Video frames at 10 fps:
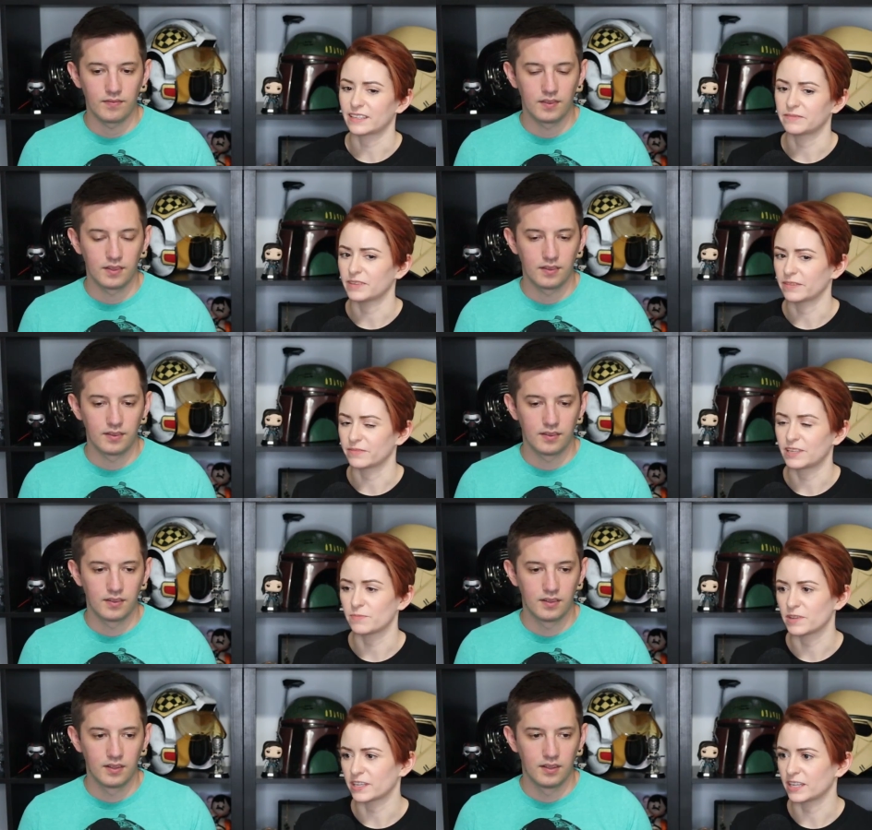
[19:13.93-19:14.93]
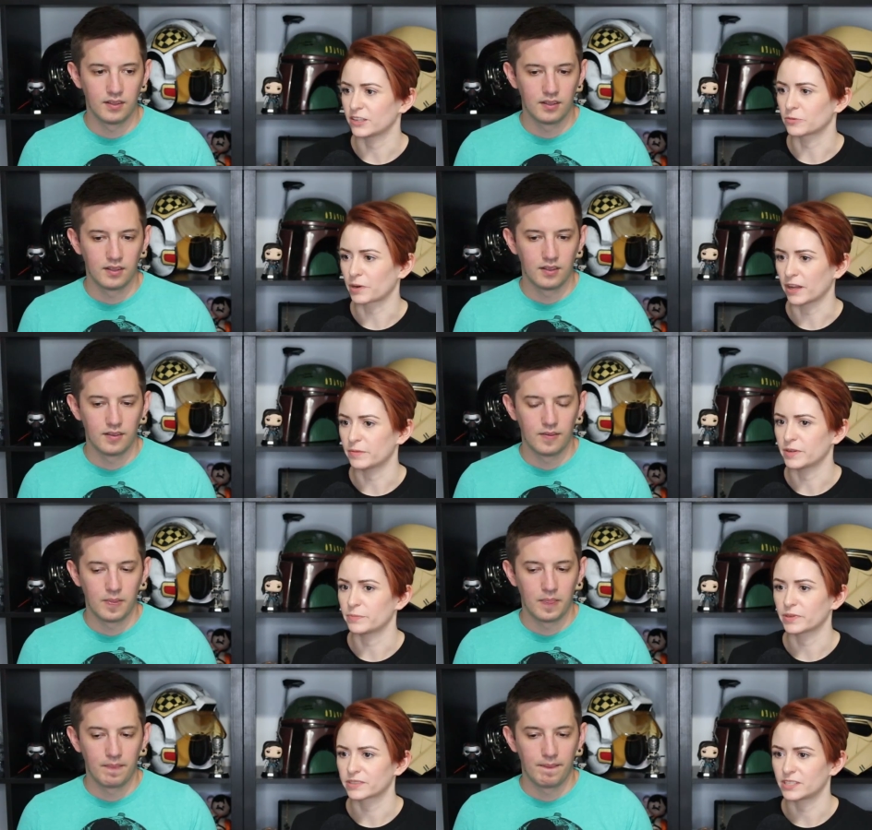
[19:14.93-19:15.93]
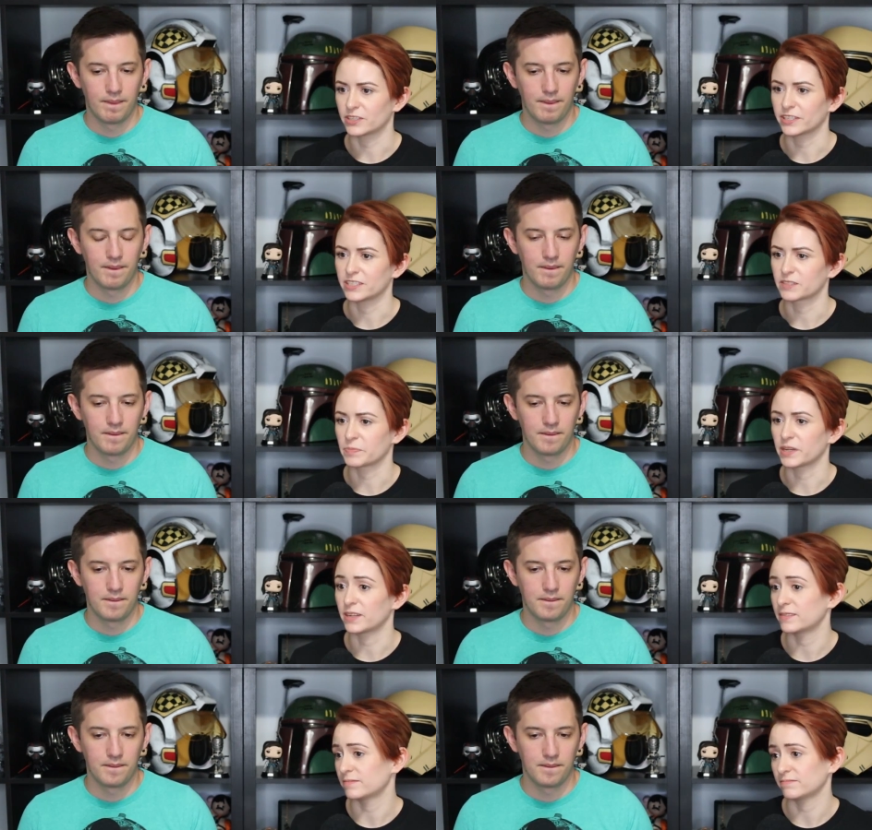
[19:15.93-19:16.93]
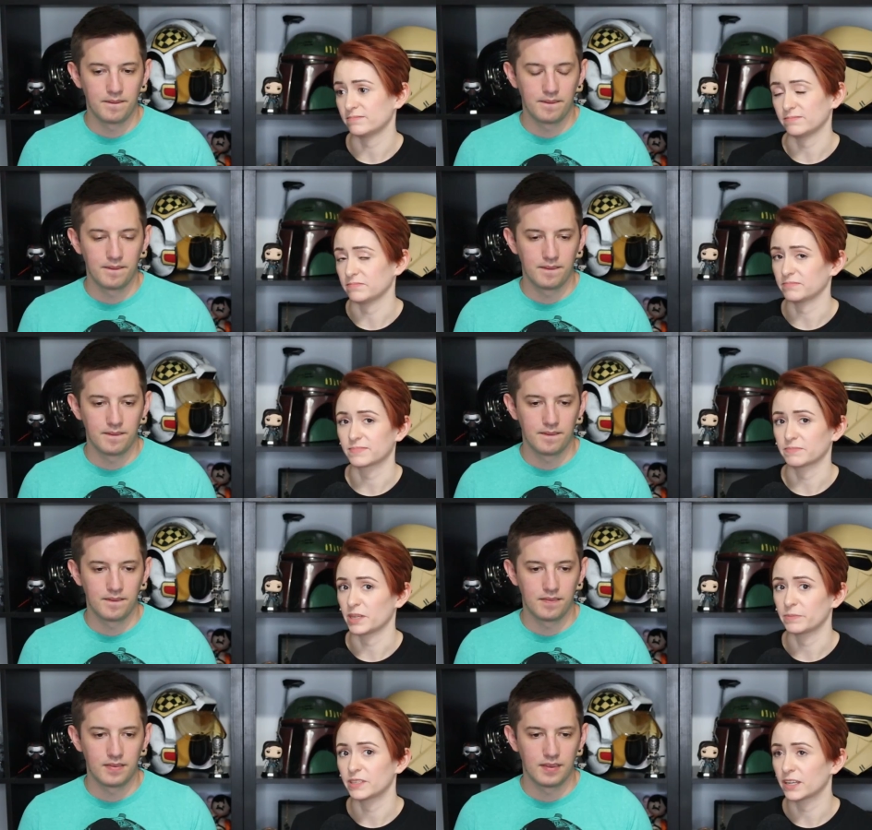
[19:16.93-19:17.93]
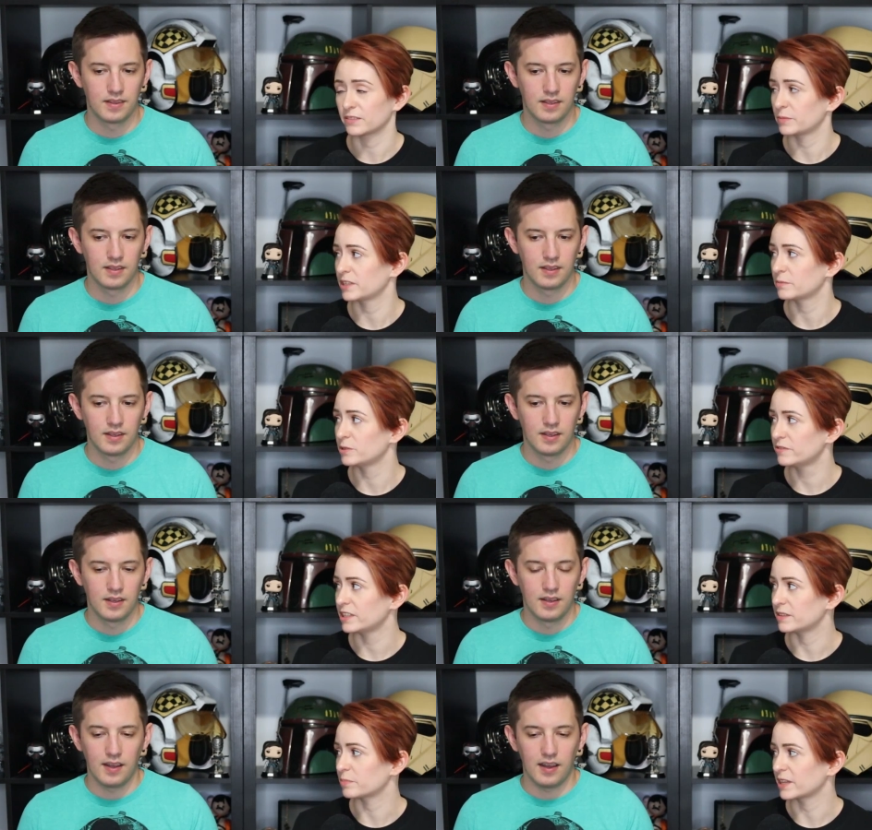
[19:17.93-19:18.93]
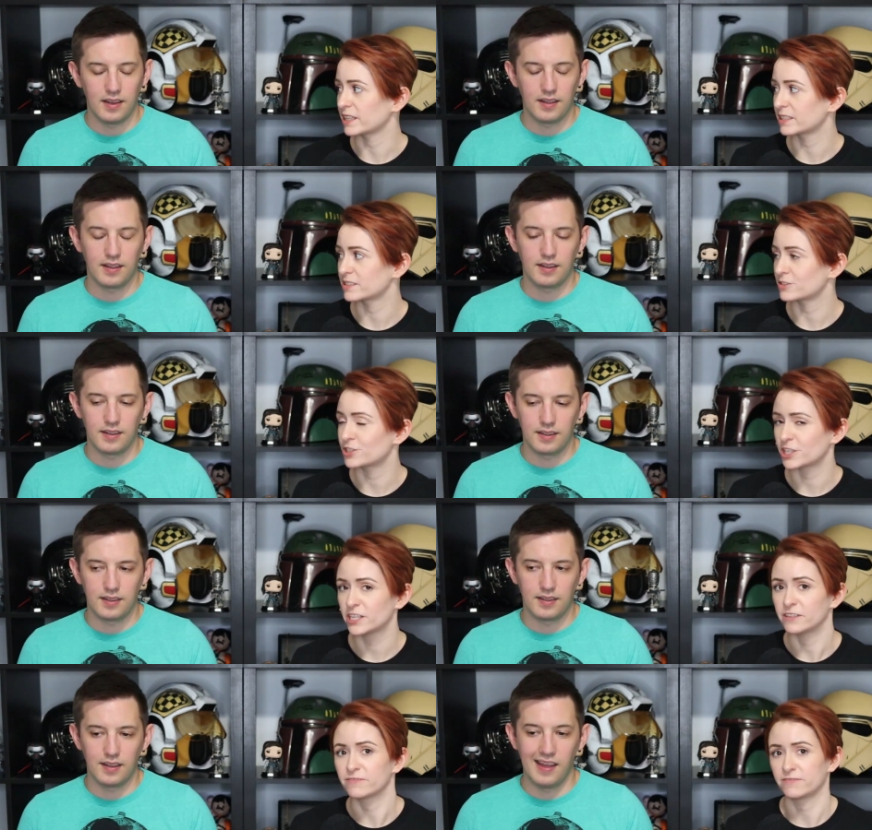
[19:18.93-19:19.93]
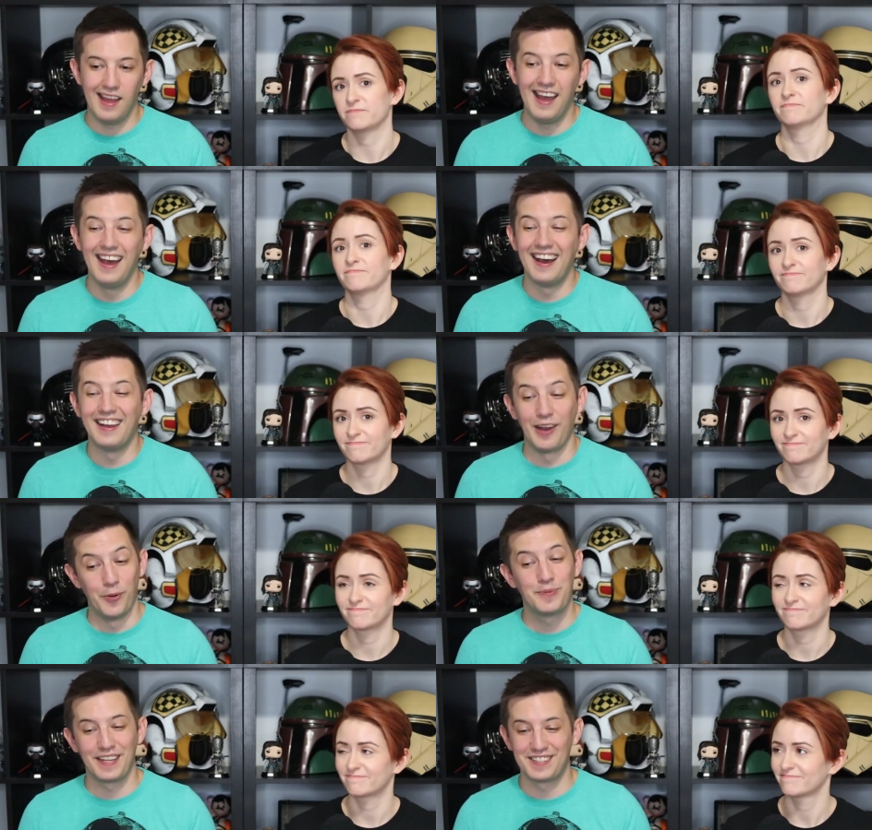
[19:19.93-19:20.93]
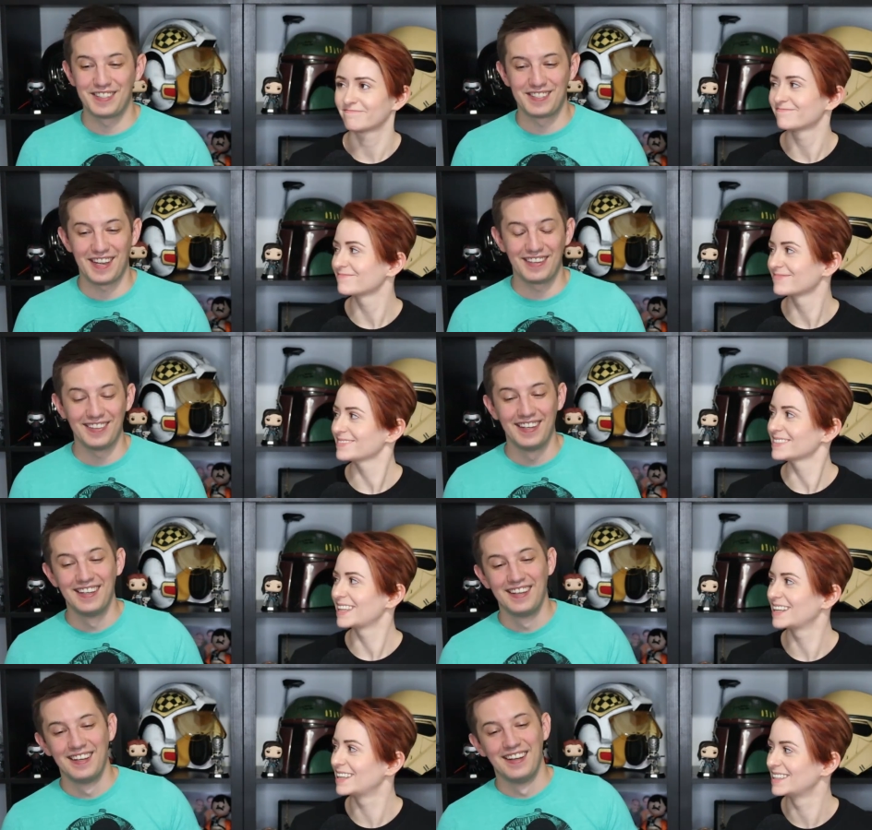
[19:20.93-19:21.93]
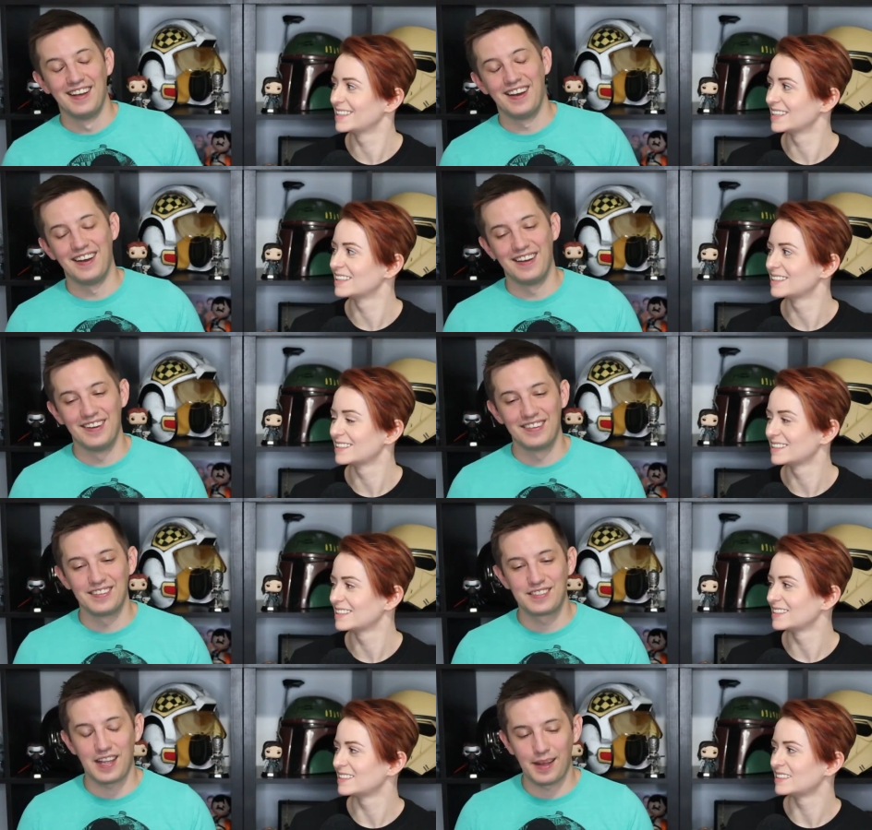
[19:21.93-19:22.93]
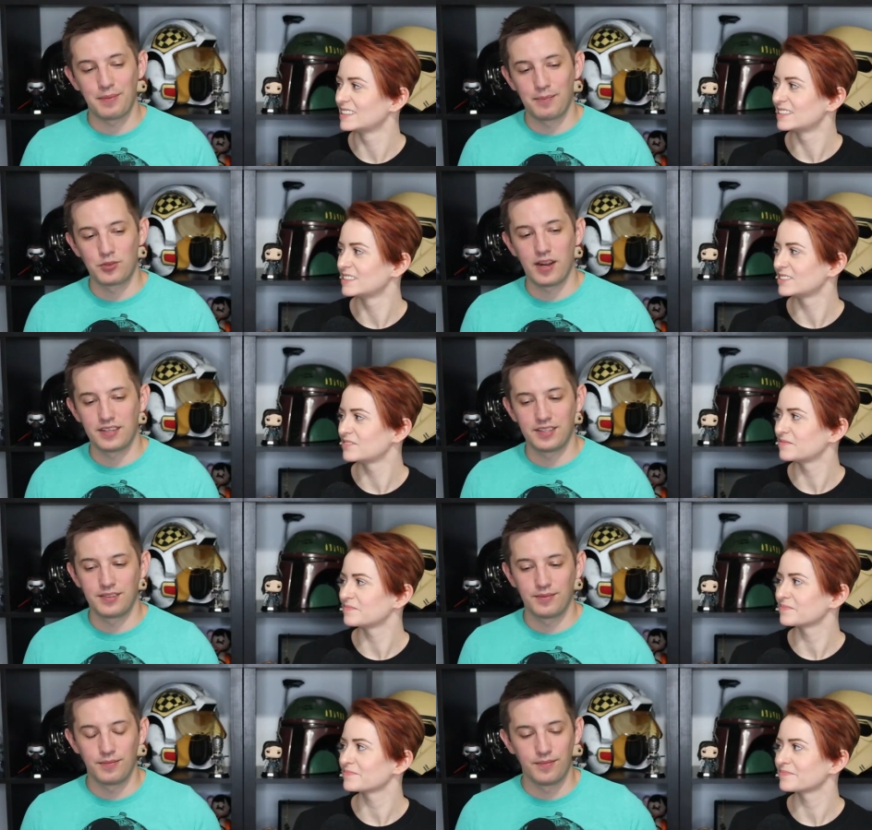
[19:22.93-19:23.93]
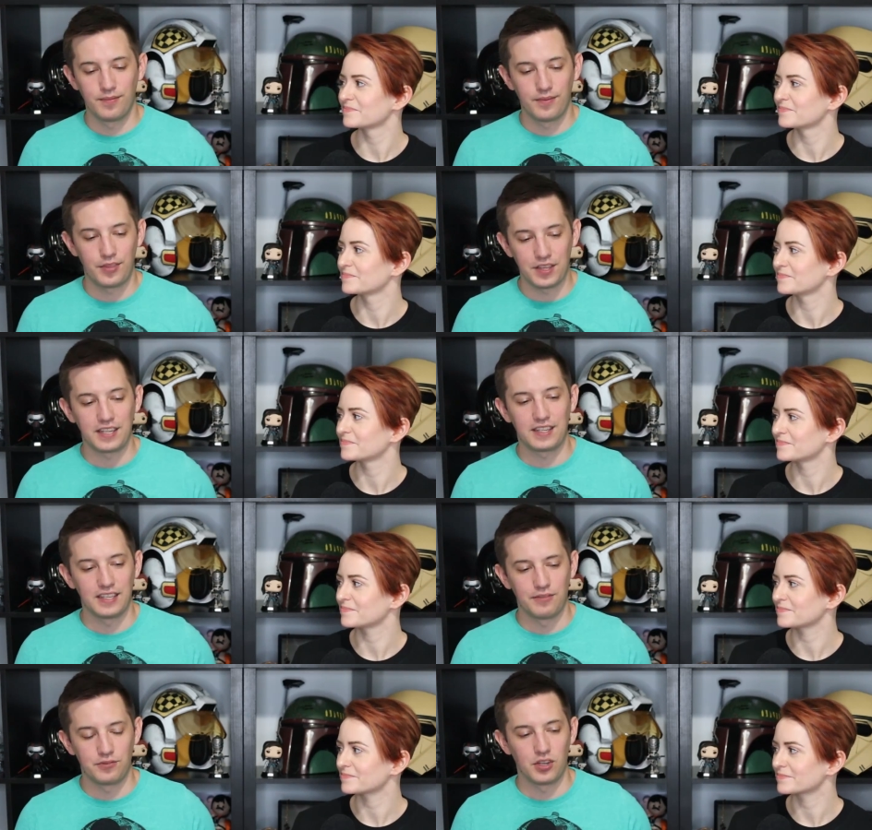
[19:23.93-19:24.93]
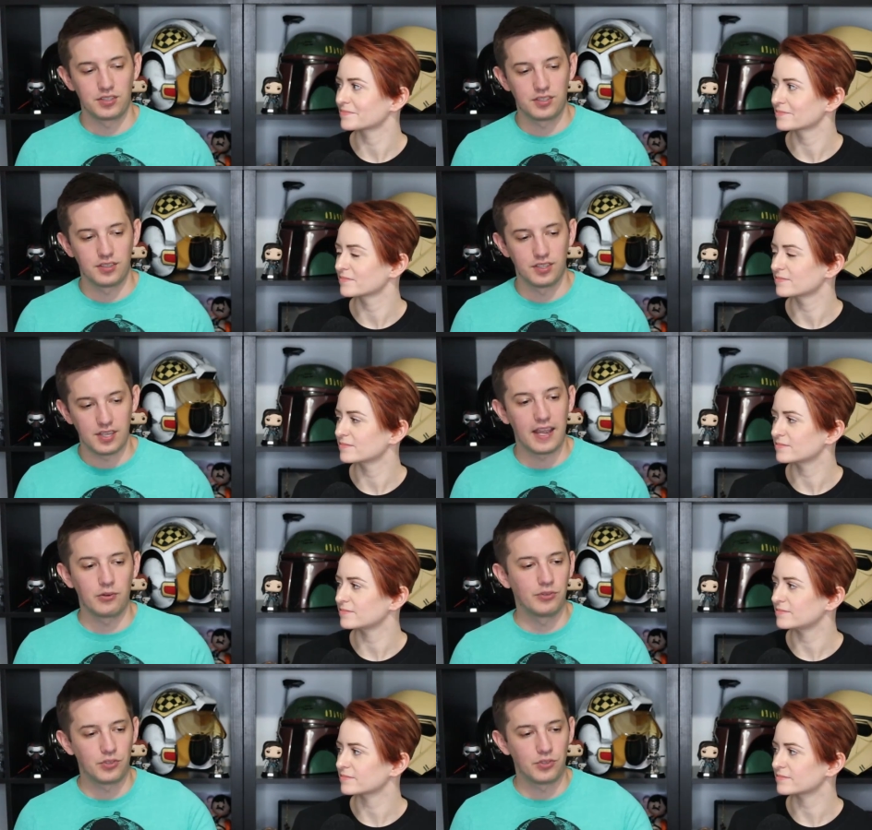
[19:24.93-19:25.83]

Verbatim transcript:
Speaker 1: I keep thinking it'll probably be a book series, but maybe that'll be a movie, Plagueis and Sheev.
Speaker 2: I hope that's the title. So I'm trying to think if just the title,